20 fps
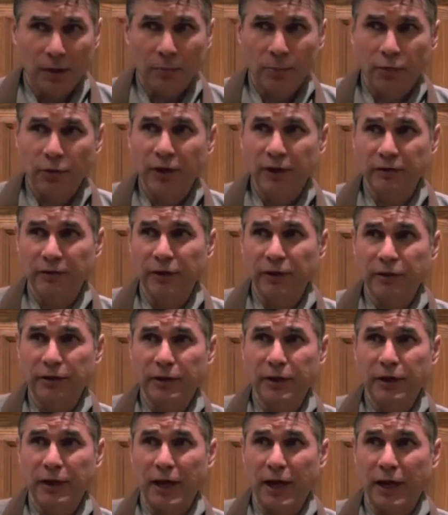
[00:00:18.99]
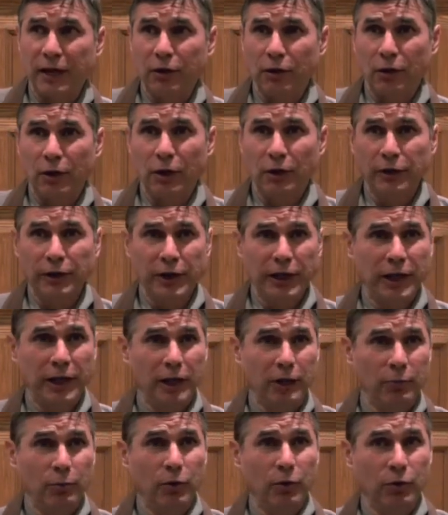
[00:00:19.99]
previous to that, all the
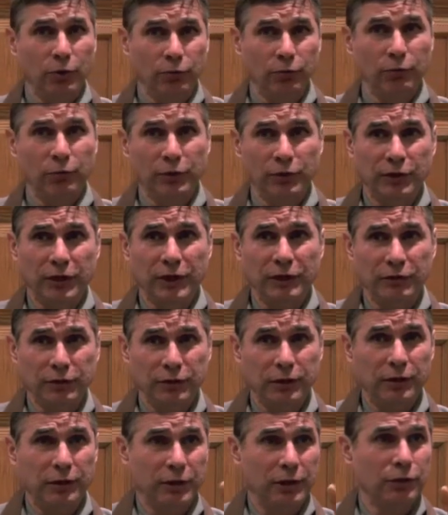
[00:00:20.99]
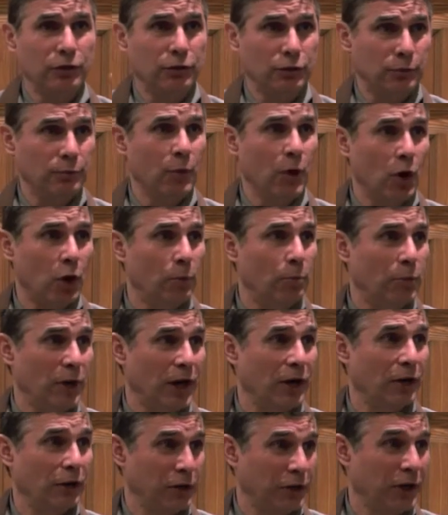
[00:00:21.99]
animals were just in small
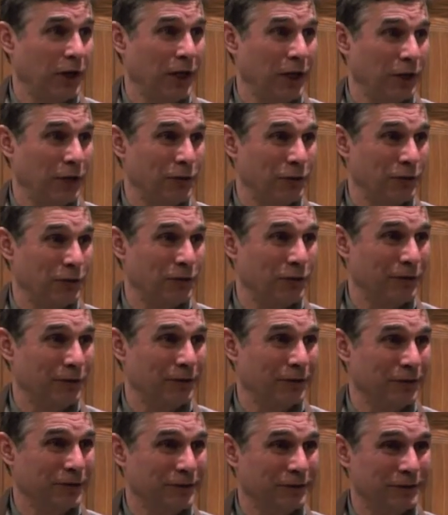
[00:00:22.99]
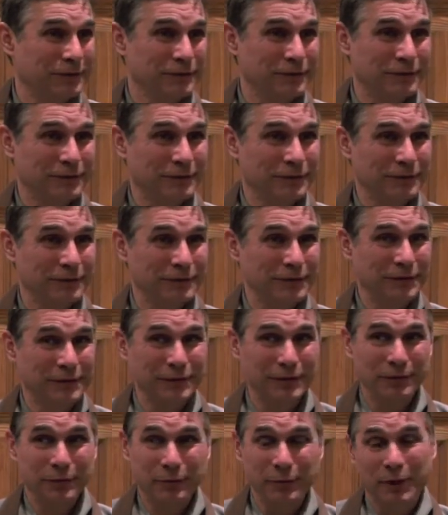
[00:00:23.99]
barred cages,
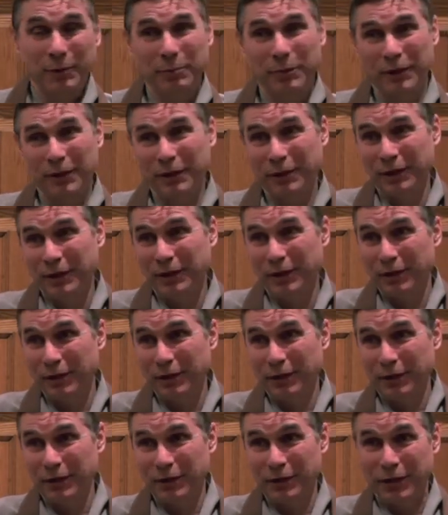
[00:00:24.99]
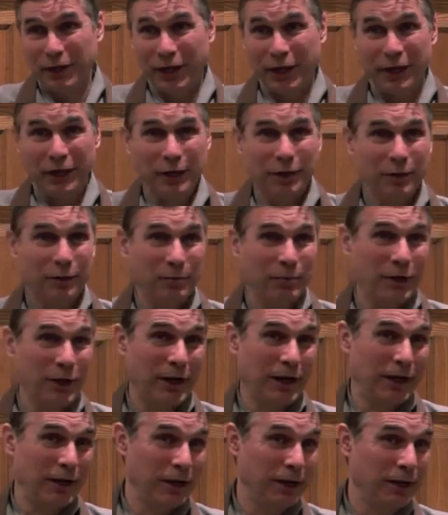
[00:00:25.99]
maybe 10
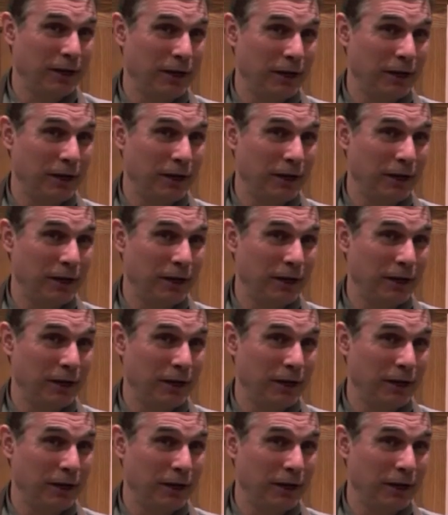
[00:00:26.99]
by